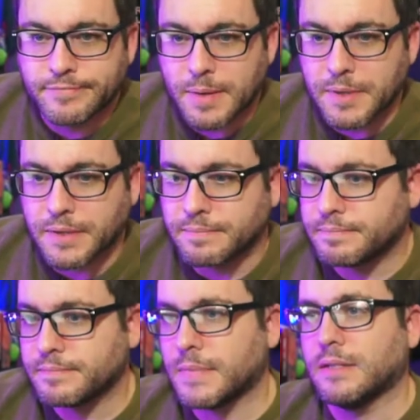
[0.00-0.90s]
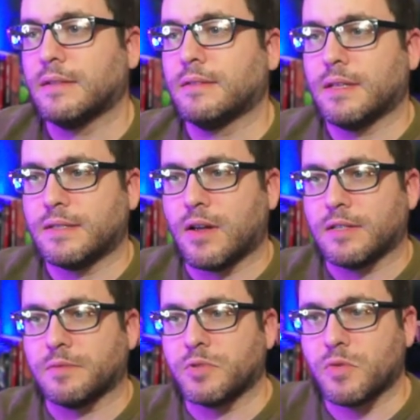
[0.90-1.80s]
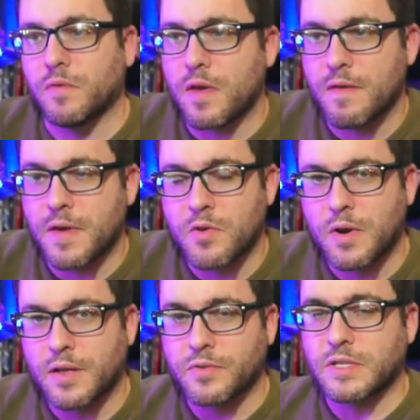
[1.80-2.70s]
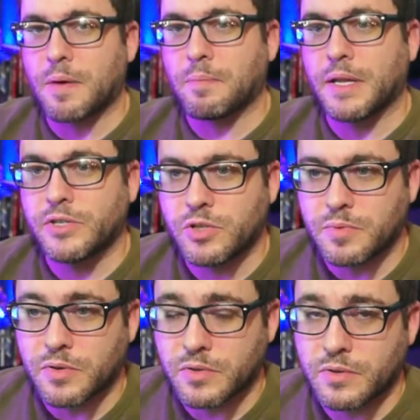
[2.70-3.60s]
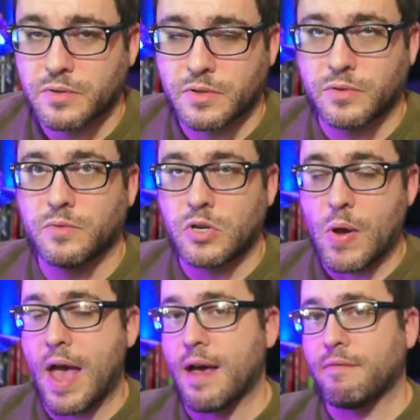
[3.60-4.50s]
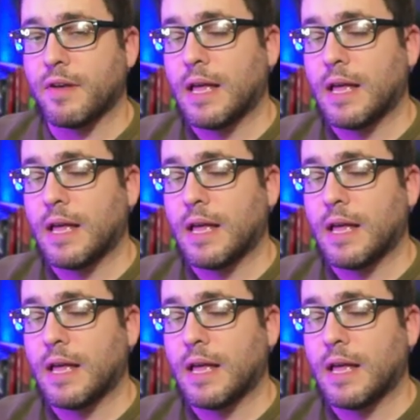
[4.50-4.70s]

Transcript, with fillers: I mean, that's awesome. So if anyone out there is not playing GPO 2 and you have